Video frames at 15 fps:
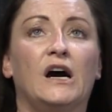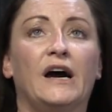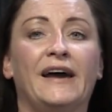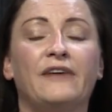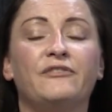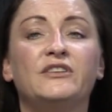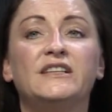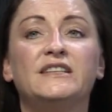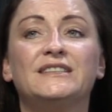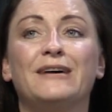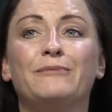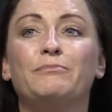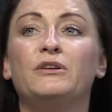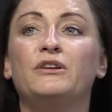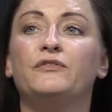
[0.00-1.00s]
I have an
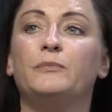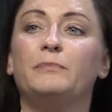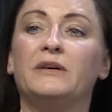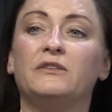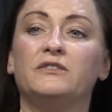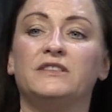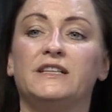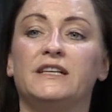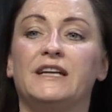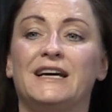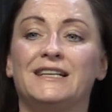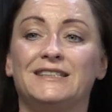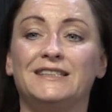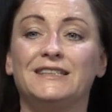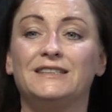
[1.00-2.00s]
example of a building in
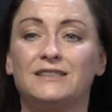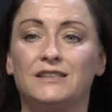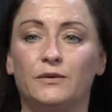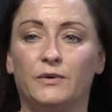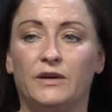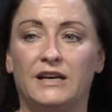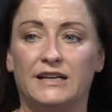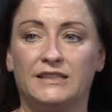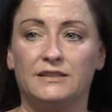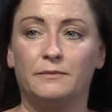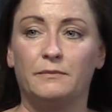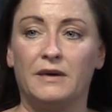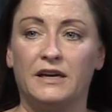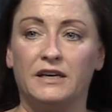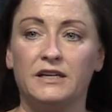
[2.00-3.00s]
Essex that we let
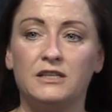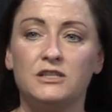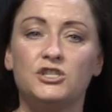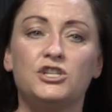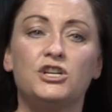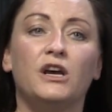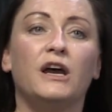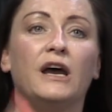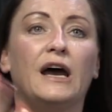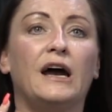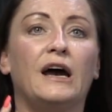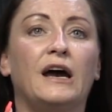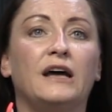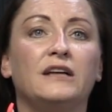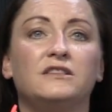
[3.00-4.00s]
and manage,
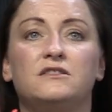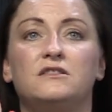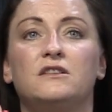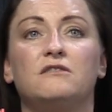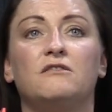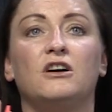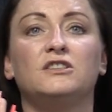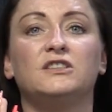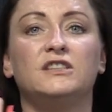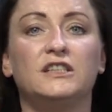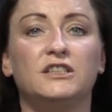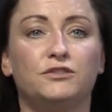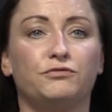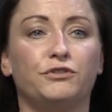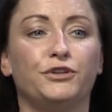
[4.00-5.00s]
and there are
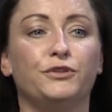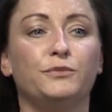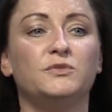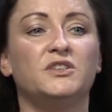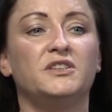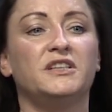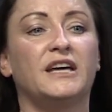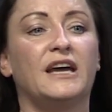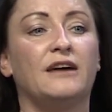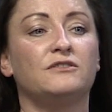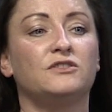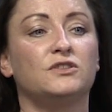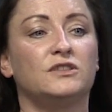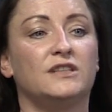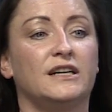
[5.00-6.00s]
6 rooms, and the
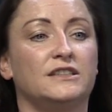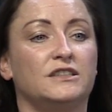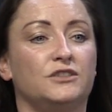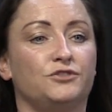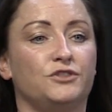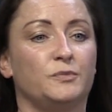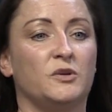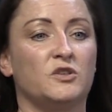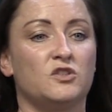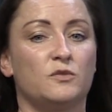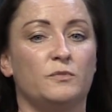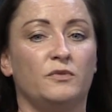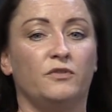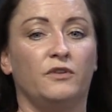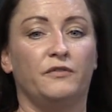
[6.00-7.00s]
council tax is
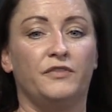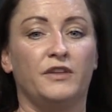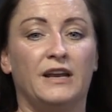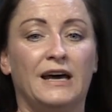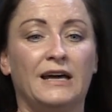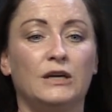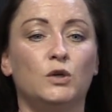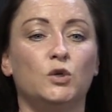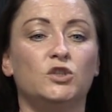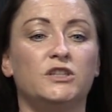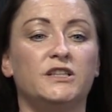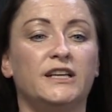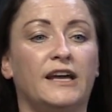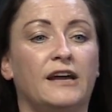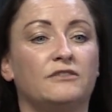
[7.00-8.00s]
responsible of the landlord,
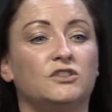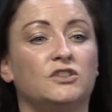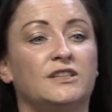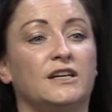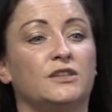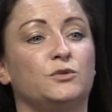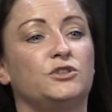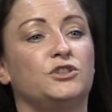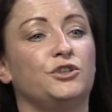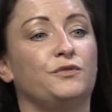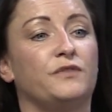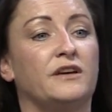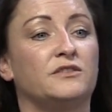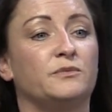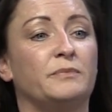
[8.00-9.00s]
and the council tax was
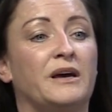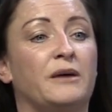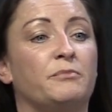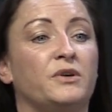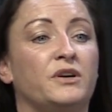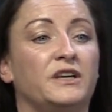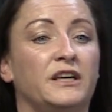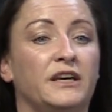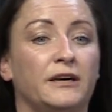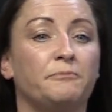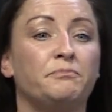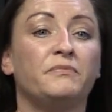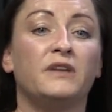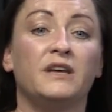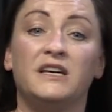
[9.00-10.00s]
£2,000 per year.
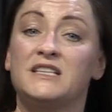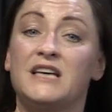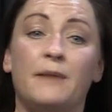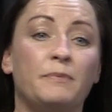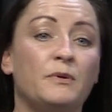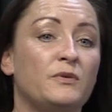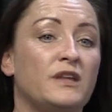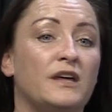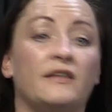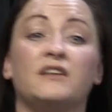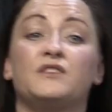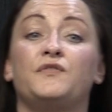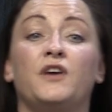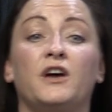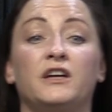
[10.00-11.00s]
He's happy with that,
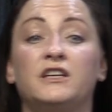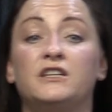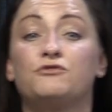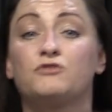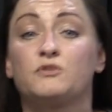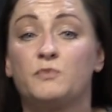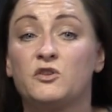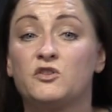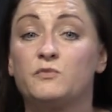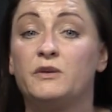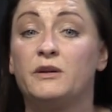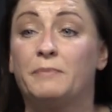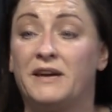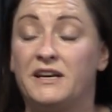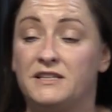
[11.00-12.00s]
that's fine, he
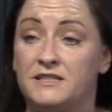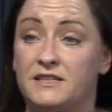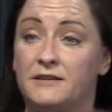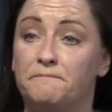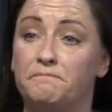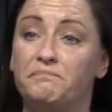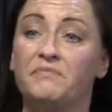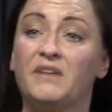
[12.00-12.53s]
responsibly pays it.